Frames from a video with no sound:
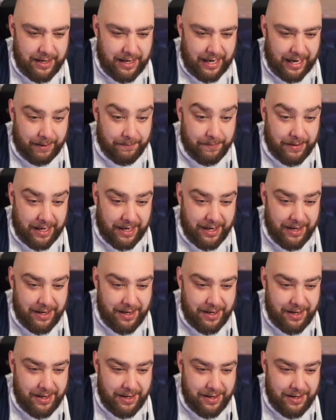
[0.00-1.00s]
I'm,
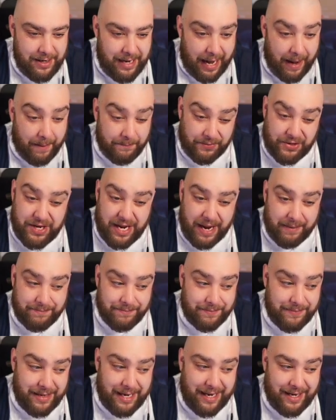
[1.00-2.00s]
uh, I'm,
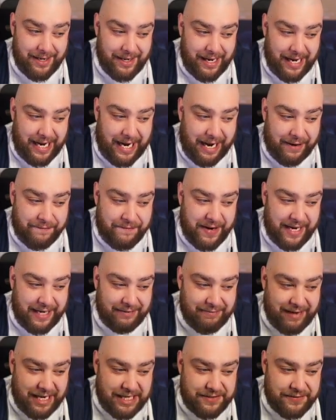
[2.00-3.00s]
I'm, I think
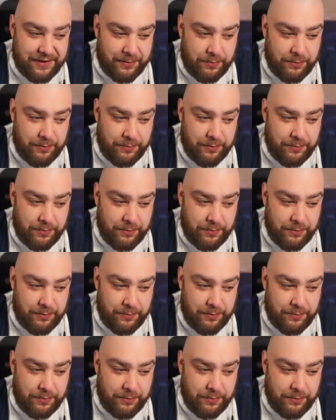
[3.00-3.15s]
Rashford